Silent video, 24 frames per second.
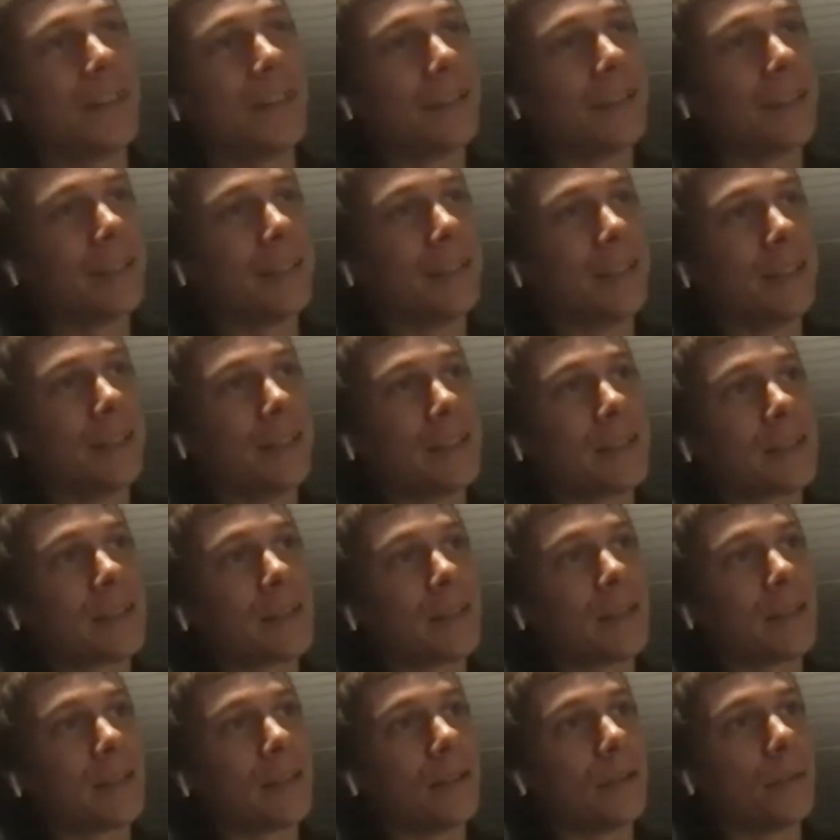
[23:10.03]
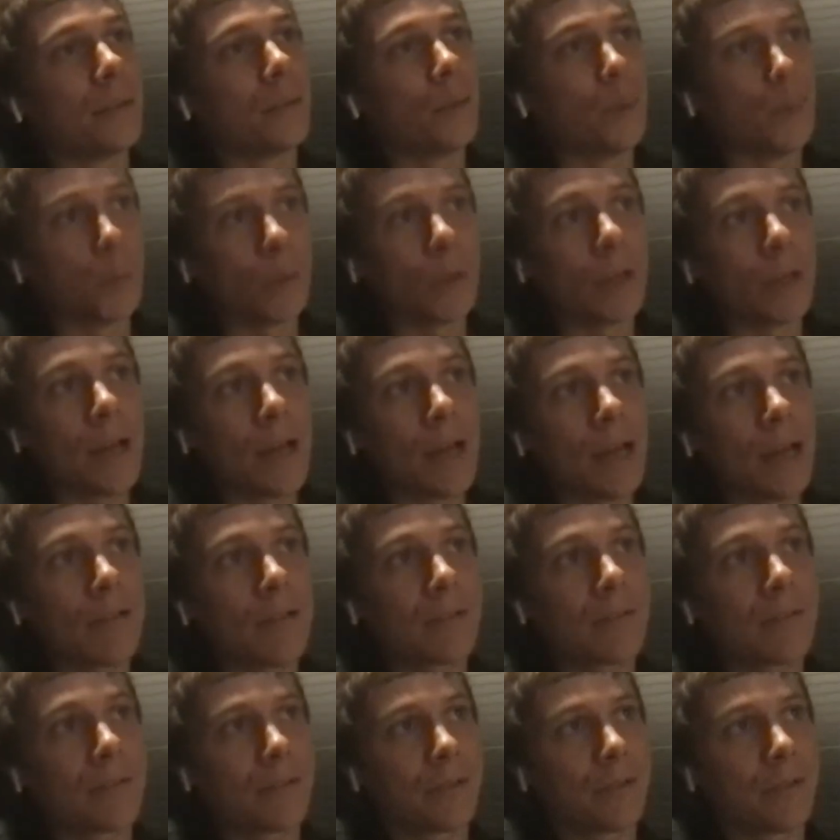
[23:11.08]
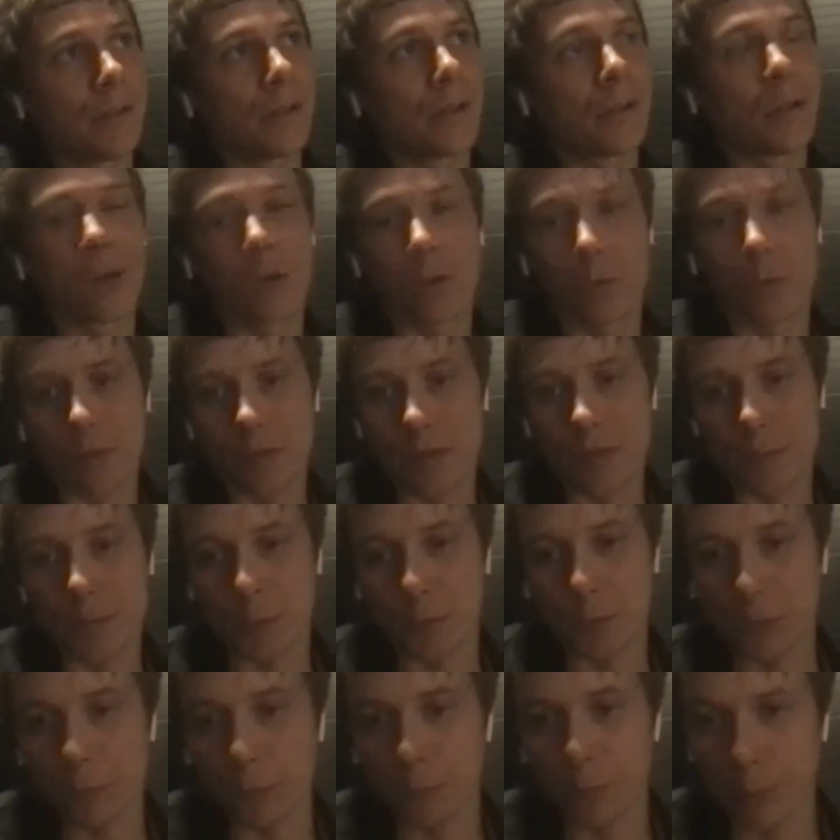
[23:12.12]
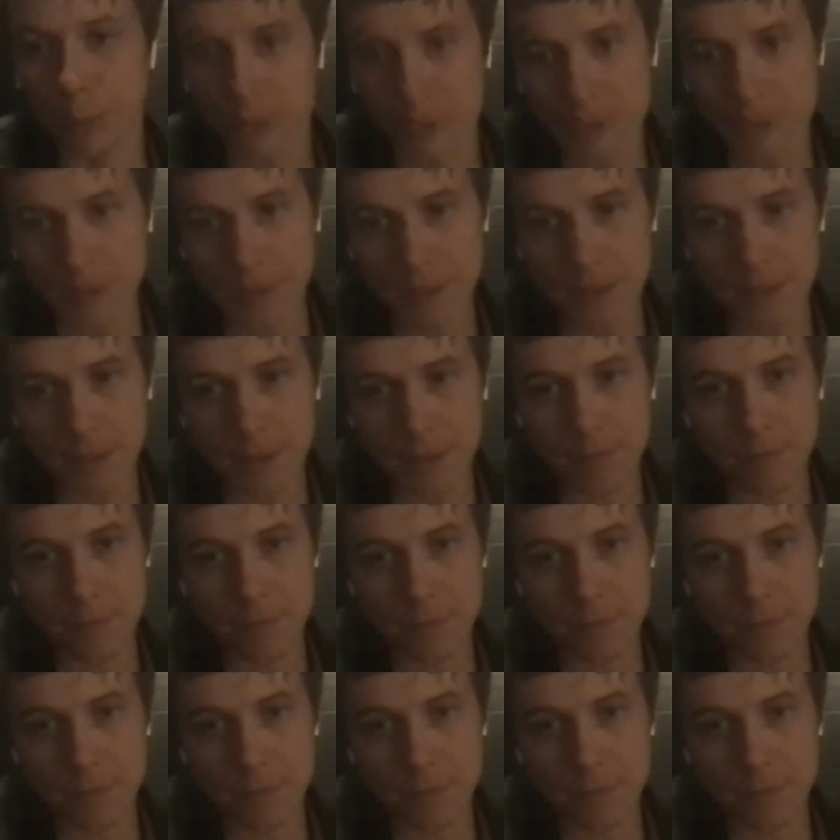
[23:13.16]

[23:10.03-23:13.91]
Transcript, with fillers: is we will have a, a, concept of policies,